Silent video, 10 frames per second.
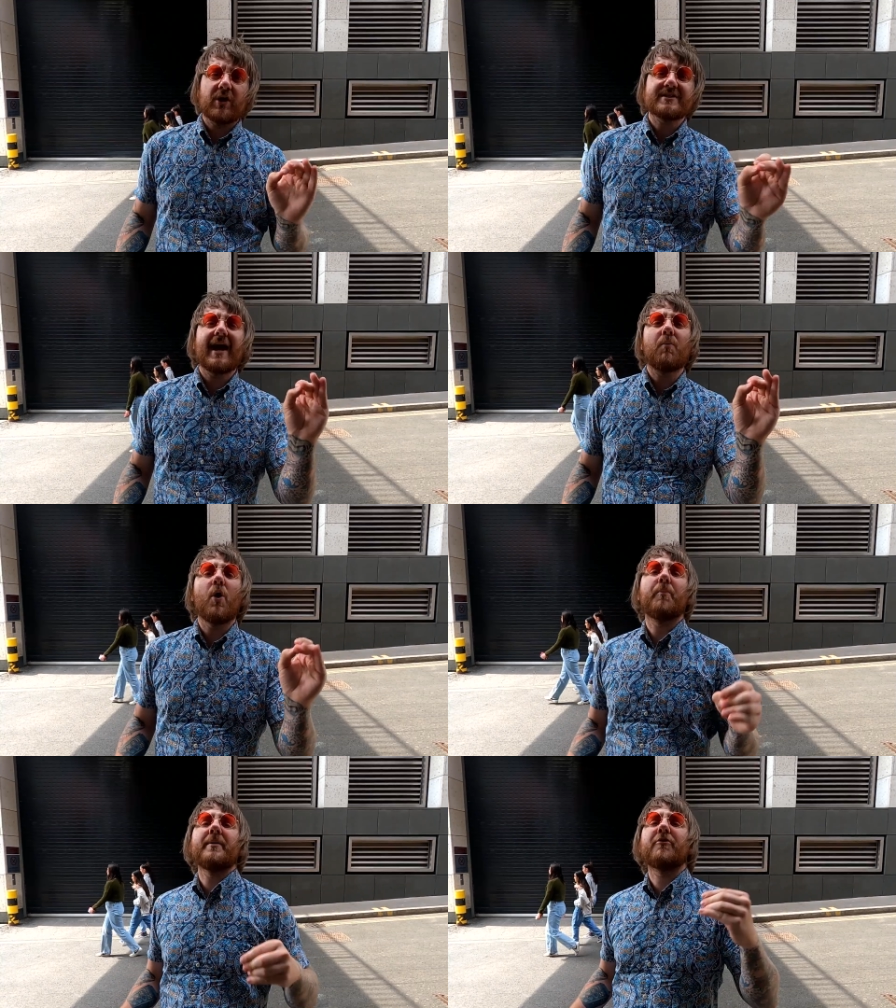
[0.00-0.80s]
because there
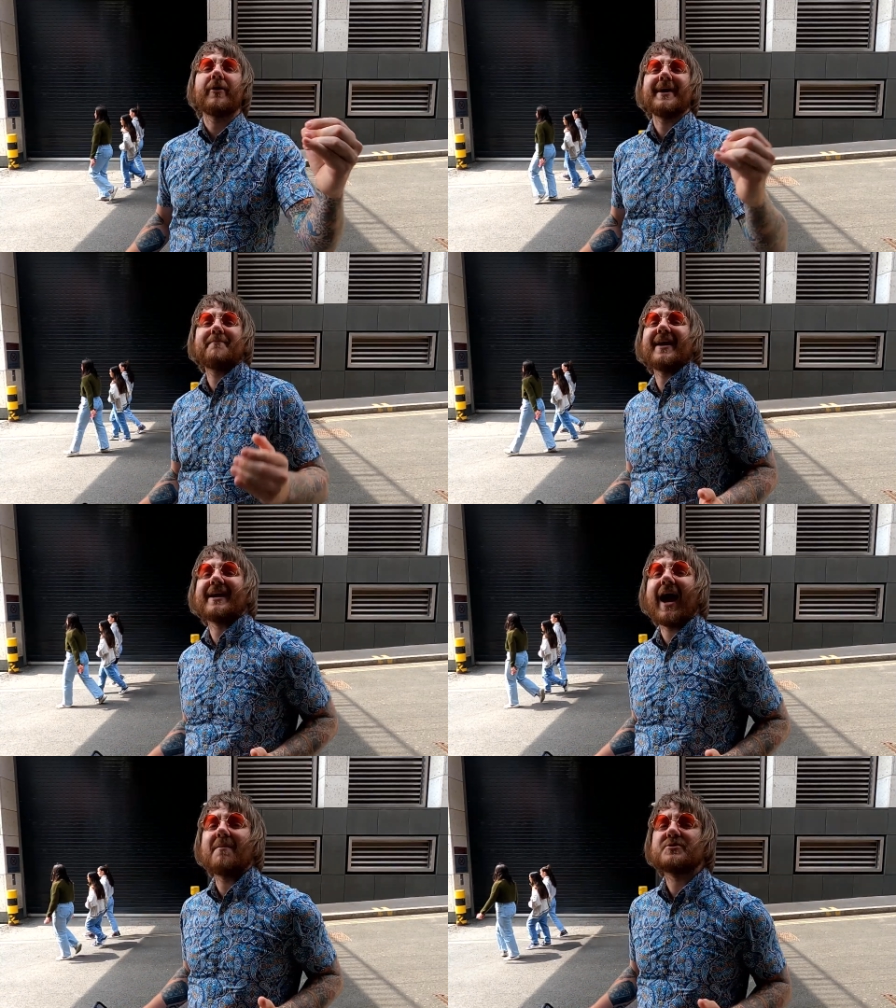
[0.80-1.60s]
will be pretty big
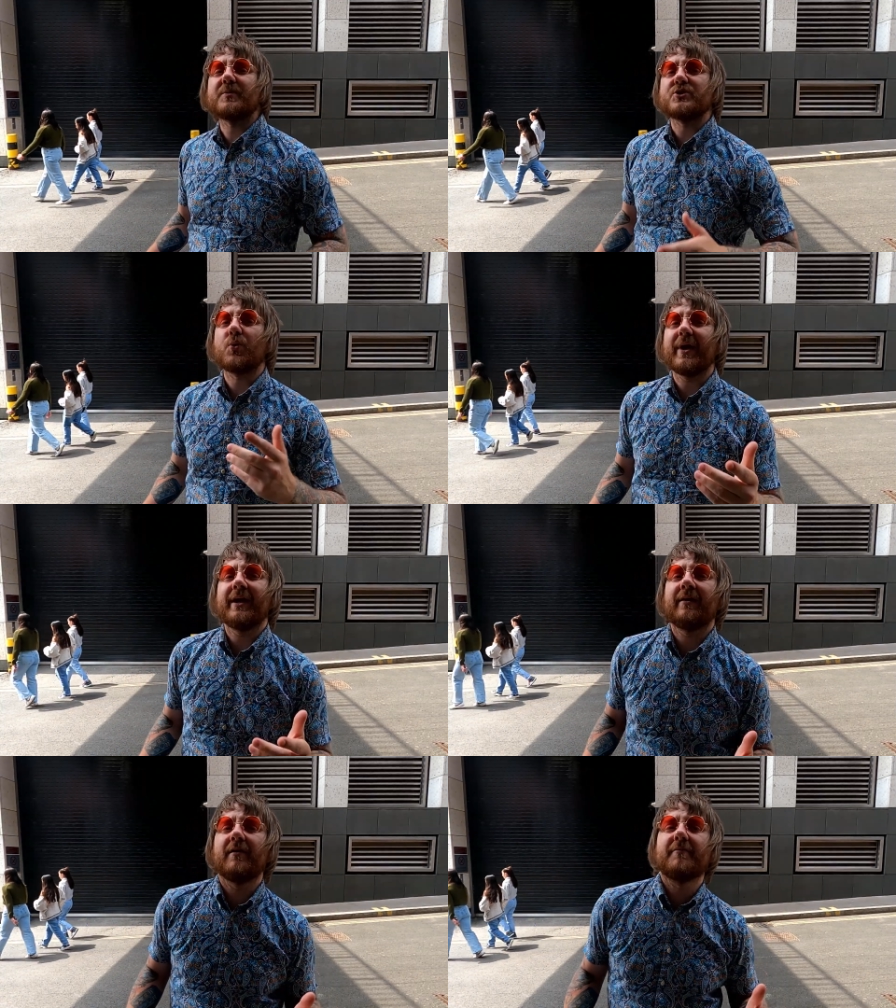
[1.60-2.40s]
gaps
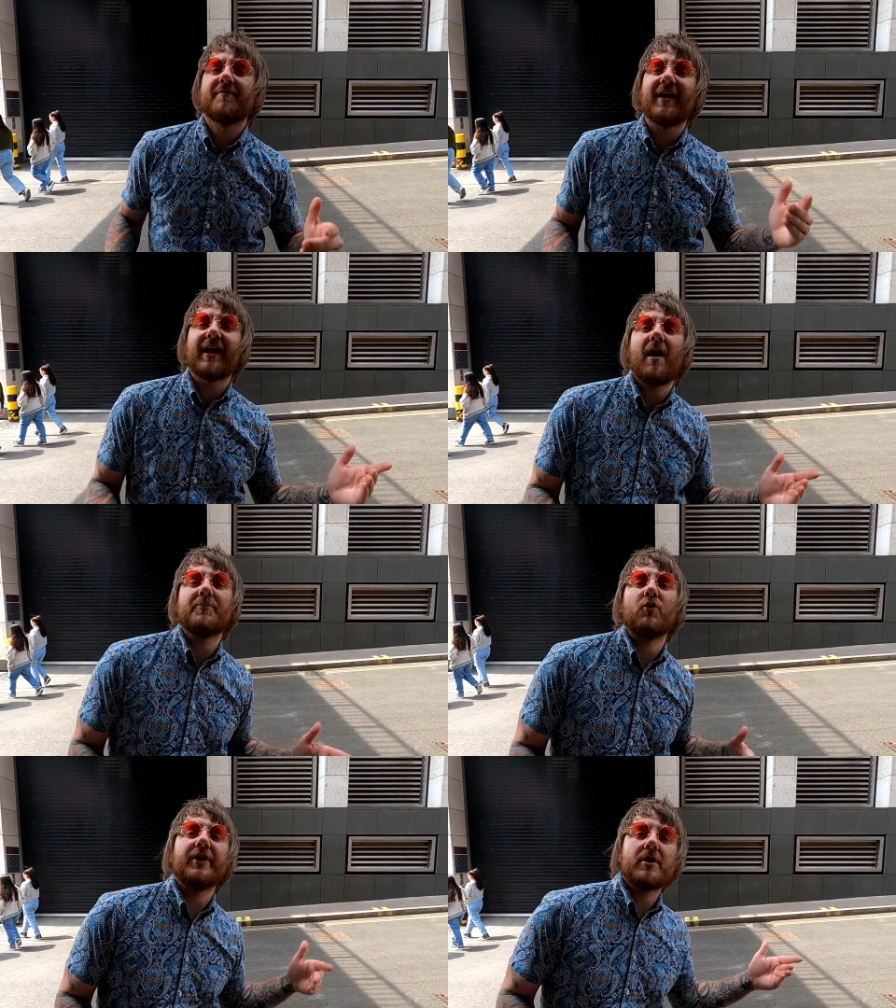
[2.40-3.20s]
between filling
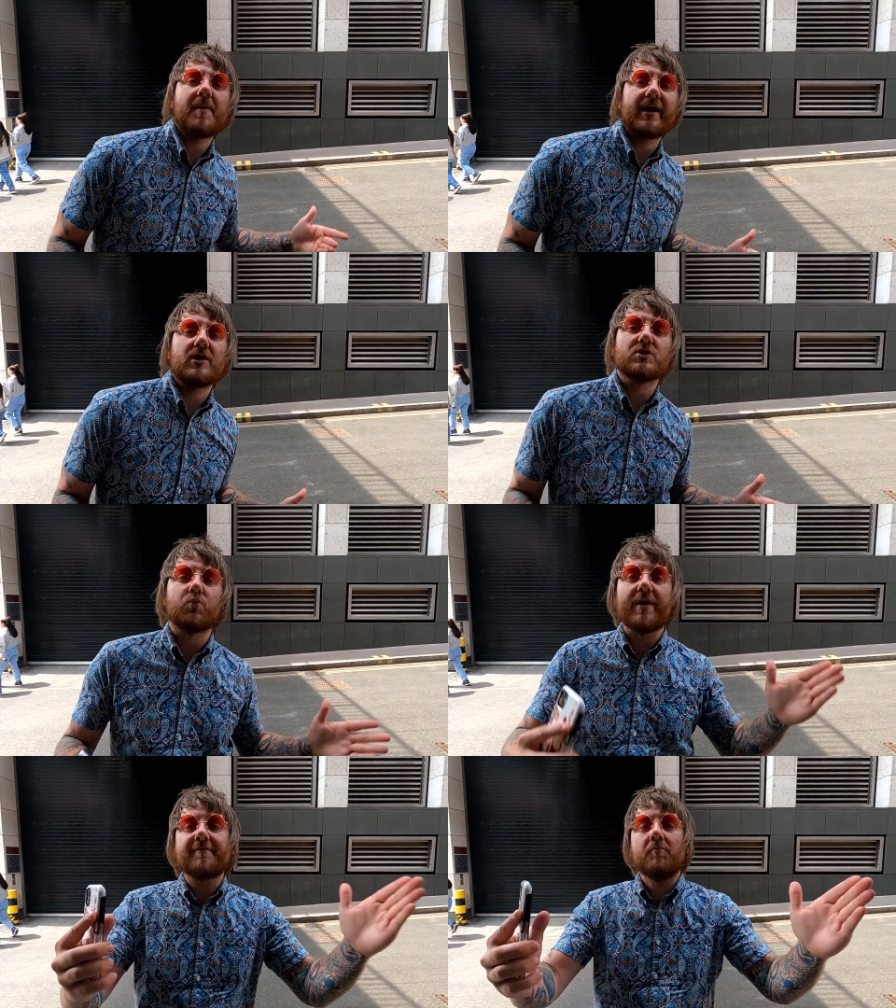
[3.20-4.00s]
up your incubators
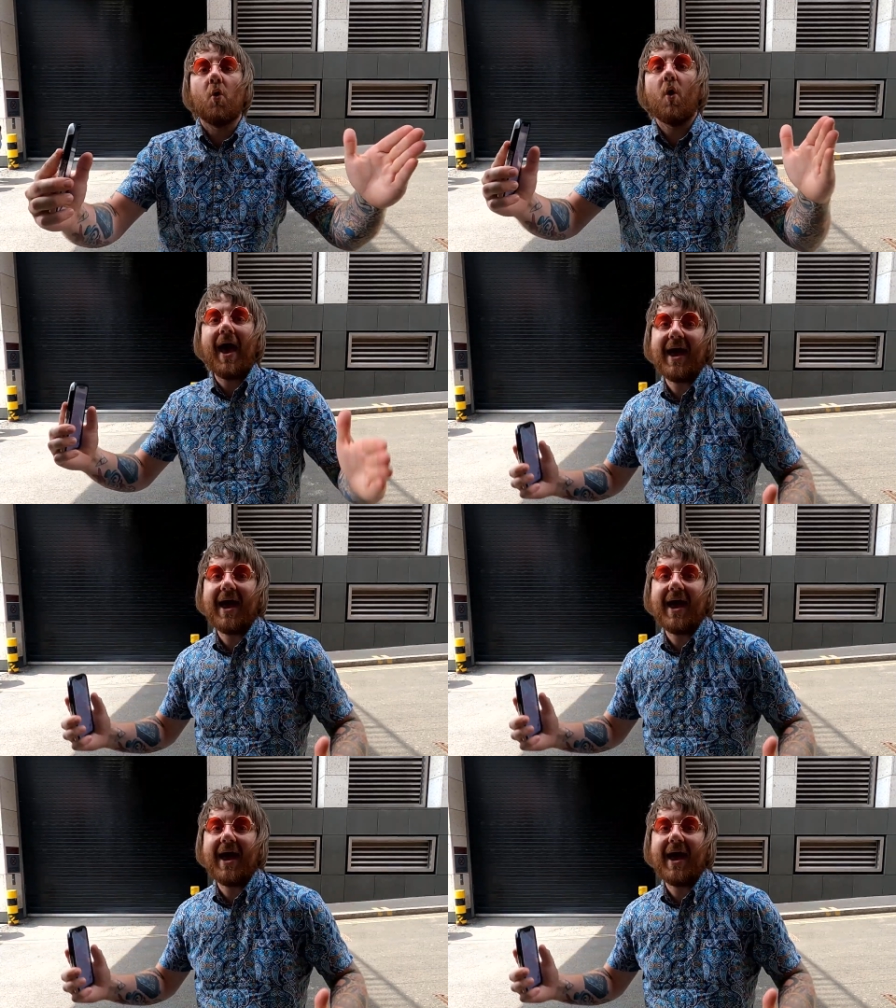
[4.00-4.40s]
with more